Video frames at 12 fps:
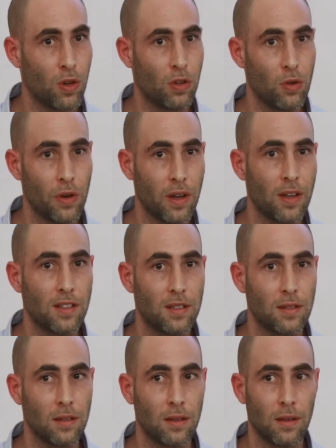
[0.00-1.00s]
we're doing
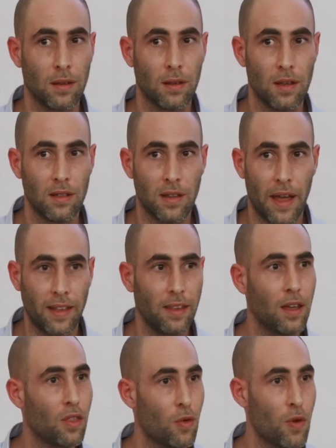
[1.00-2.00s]
is
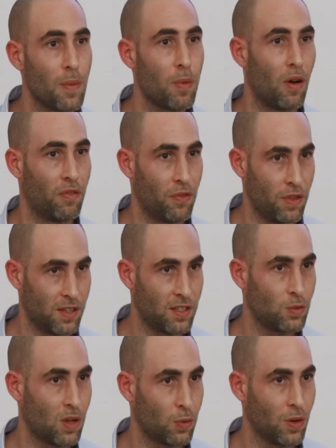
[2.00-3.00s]
ending the rip-off. This
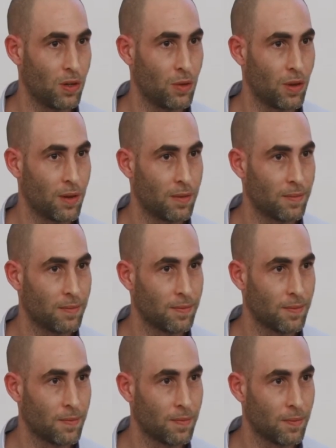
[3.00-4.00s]
is what we're doing.
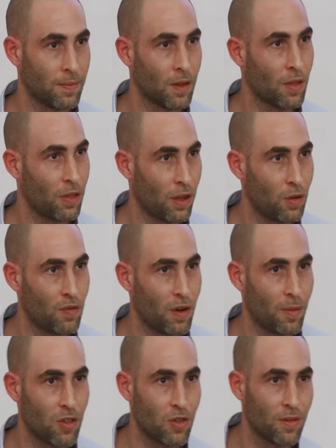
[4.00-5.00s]
Thank you very
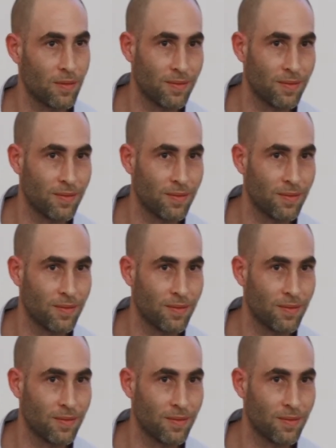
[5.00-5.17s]
much.